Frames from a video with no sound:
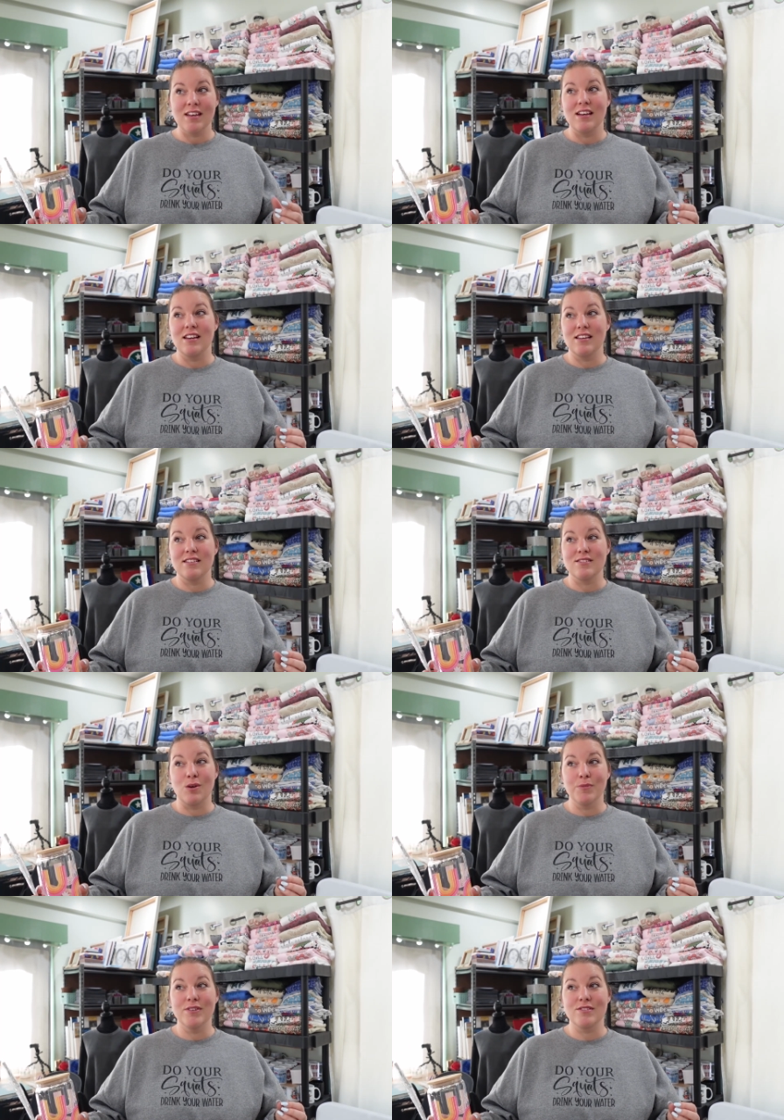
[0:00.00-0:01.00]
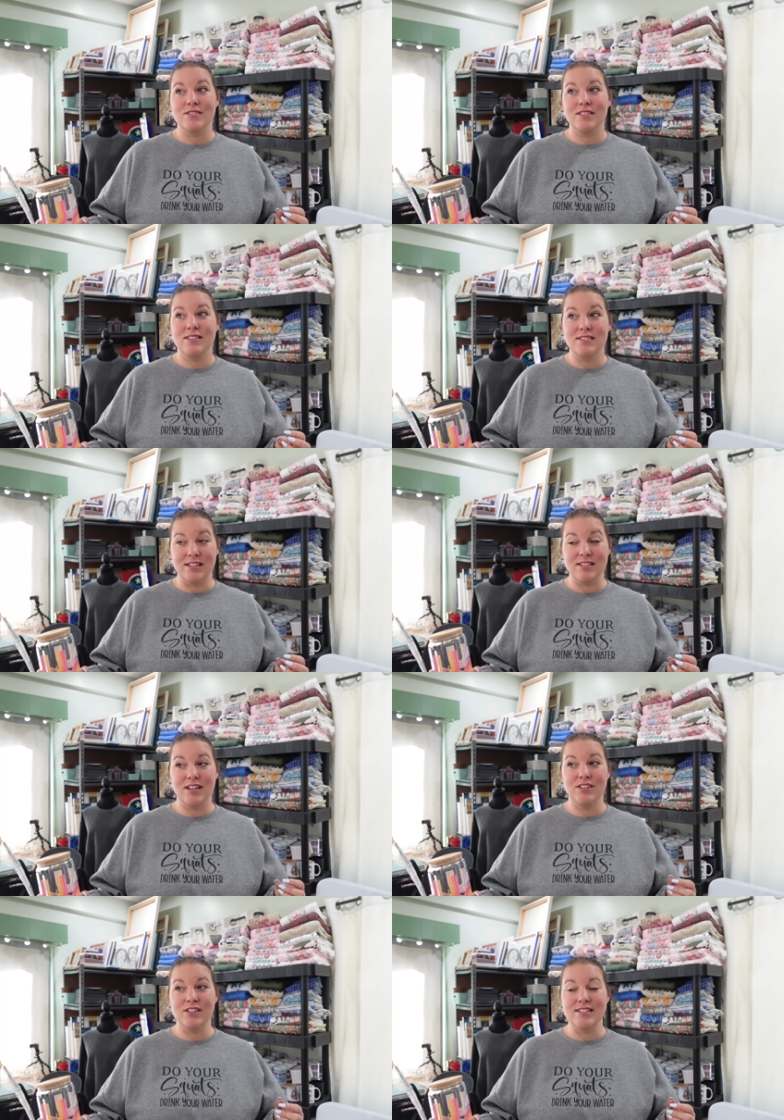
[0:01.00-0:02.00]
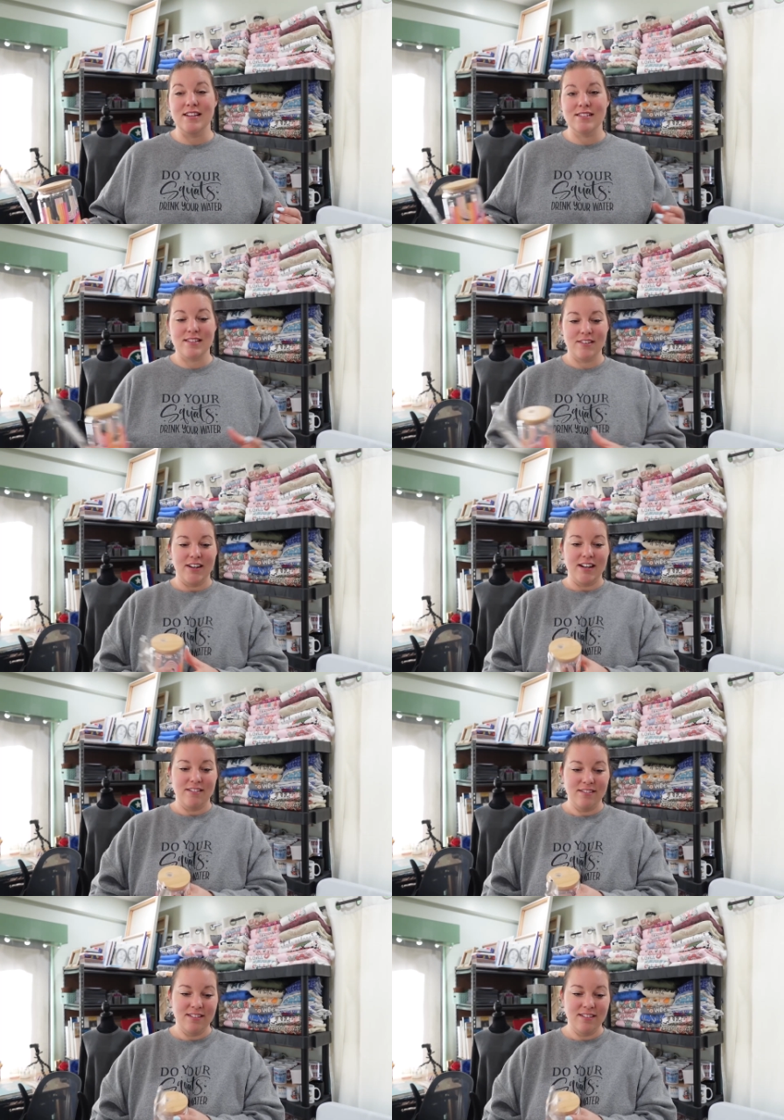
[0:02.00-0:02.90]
it is almost 60 degrees outside right now,